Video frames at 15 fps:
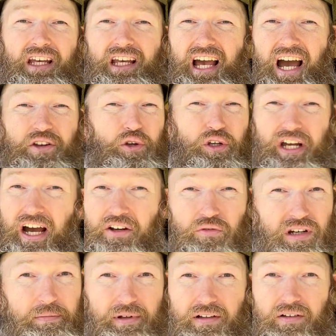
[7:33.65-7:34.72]
And you can't
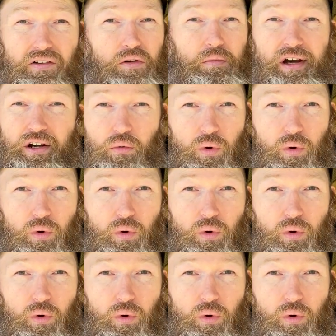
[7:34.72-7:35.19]
rebuild it no matter